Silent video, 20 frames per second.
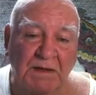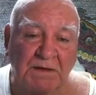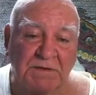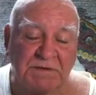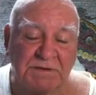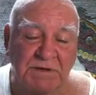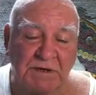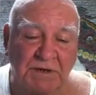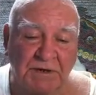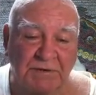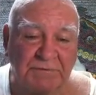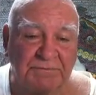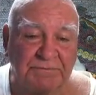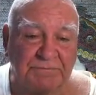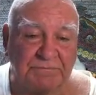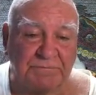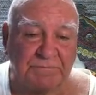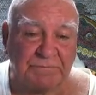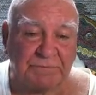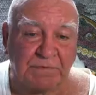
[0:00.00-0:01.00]
So
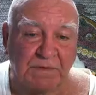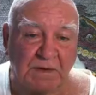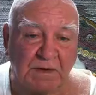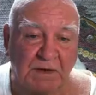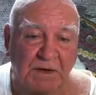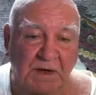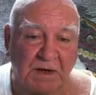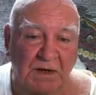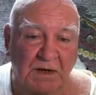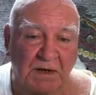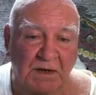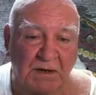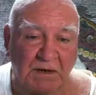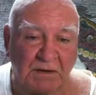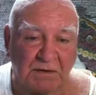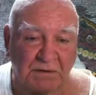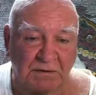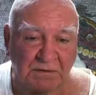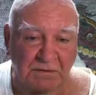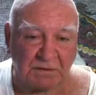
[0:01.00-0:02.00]

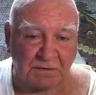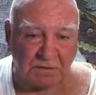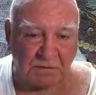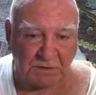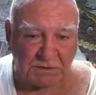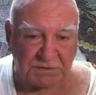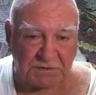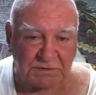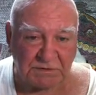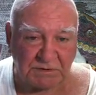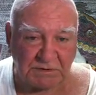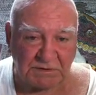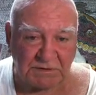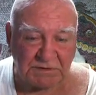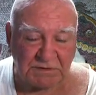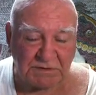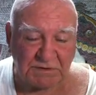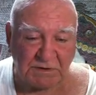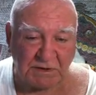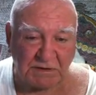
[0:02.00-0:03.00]
the question
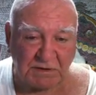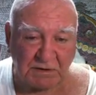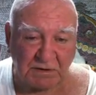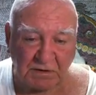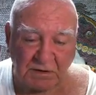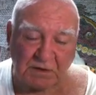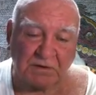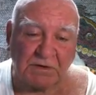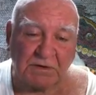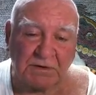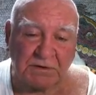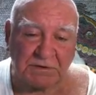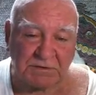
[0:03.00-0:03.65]
is then, oh,